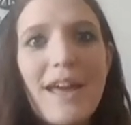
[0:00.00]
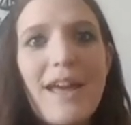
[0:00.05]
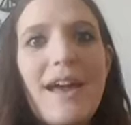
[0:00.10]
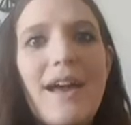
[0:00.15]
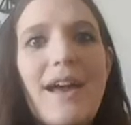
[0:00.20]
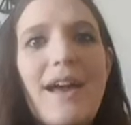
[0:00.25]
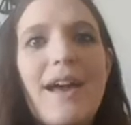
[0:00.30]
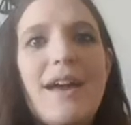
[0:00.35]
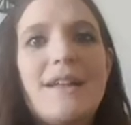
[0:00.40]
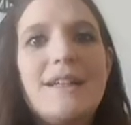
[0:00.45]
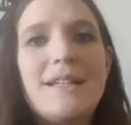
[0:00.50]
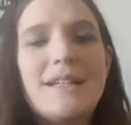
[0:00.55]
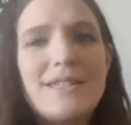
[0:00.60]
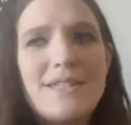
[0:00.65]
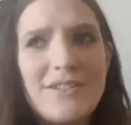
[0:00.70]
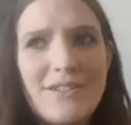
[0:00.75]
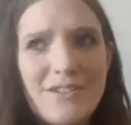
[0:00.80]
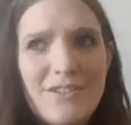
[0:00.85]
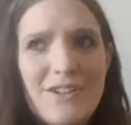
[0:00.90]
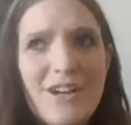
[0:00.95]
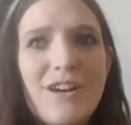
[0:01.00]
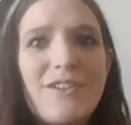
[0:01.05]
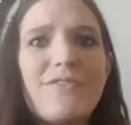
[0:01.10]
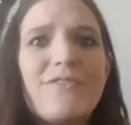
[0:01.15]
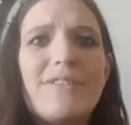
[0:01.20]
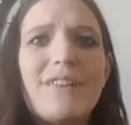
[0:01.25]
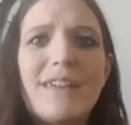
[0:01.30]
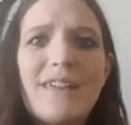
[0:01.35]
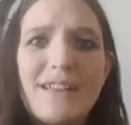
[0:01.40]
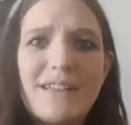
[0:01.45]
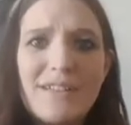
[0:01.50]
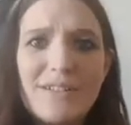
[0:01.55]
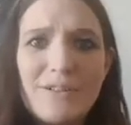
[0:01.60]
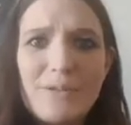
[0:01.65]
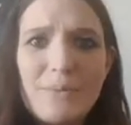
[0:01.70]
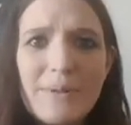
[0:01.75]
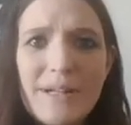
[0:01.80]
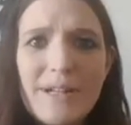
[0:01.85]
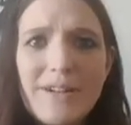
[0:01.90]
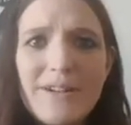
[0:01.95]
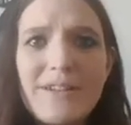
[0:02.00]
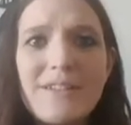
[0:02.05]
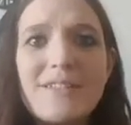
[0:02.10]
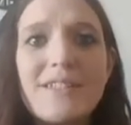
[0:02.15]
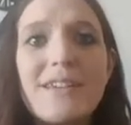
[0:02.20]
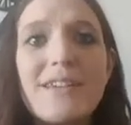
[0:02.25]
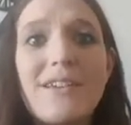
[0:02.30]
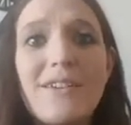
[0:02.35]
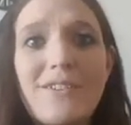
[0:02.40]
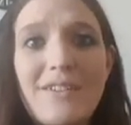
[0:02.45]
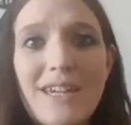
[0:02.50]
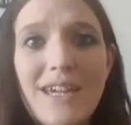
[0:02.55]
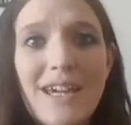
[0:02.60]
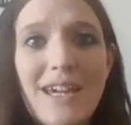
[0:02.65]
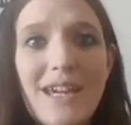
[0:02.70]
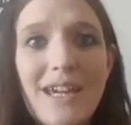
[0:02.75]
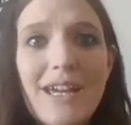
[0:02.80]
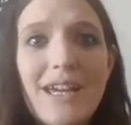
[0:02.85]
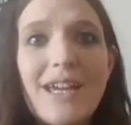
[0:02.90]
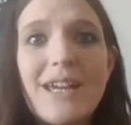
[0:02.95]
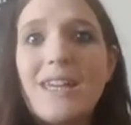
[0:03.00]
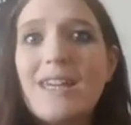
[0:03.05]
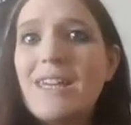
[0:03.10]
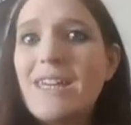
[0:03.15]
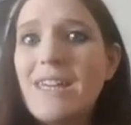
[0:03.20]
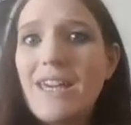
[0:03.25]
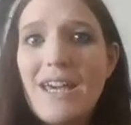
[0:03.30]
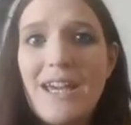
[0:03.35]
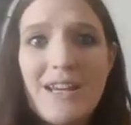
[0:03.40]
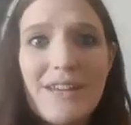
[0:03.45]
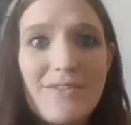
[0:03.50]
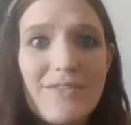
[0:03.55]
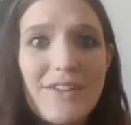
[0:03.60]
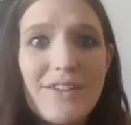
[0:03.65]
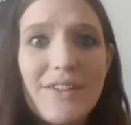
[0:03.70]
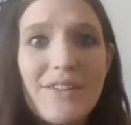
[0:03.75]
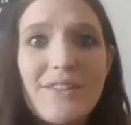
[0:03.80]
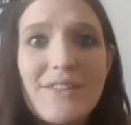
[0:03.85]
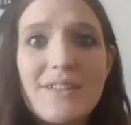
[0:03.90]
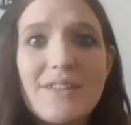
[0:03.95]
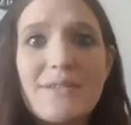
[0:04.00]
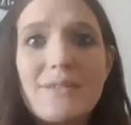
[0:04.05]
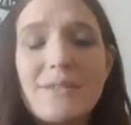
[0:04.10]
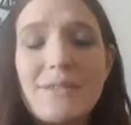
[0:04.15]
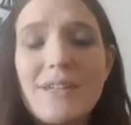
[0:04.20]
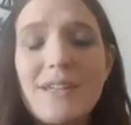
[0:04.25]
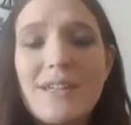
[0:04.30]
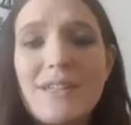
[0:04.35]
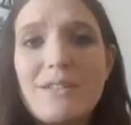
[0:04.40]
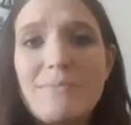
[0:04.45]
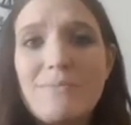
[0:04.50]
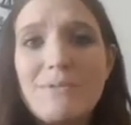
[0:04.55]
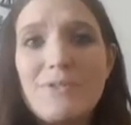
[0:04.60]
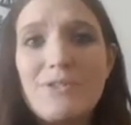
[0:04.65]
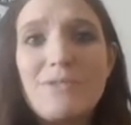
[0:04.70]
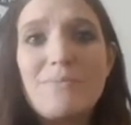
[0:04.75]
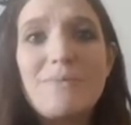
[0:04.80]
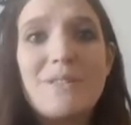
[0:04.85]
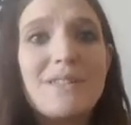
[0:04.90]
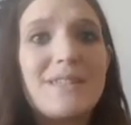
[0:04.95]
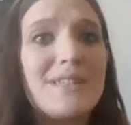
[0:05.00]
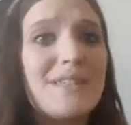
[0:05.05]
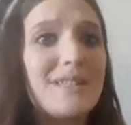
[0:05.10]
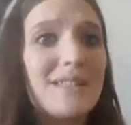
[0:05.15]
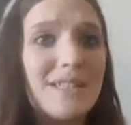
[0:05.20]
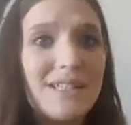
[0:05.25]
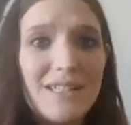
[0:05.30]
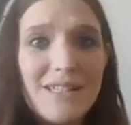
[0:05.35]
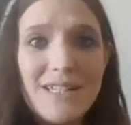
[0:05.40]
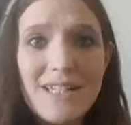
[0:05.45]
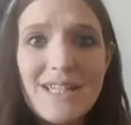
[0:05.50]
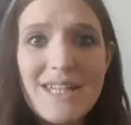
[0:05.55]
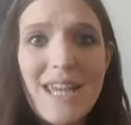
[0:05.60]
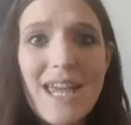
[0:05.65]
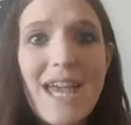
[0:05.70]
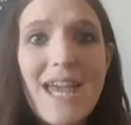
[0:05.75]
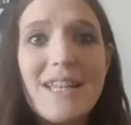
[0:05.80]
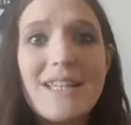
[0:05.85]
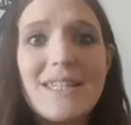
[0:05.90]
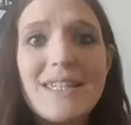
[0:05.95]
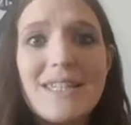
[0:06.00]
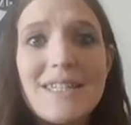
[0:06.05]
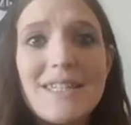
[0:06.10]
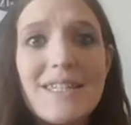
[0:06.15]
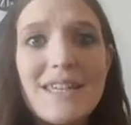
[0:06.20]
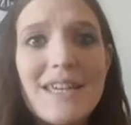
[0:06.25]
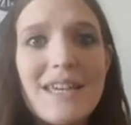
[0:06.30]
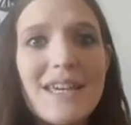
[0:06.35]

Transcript: And it started off like a little weird. I was like, okay, I'm kind of feeling this need to poop. This is a little intense.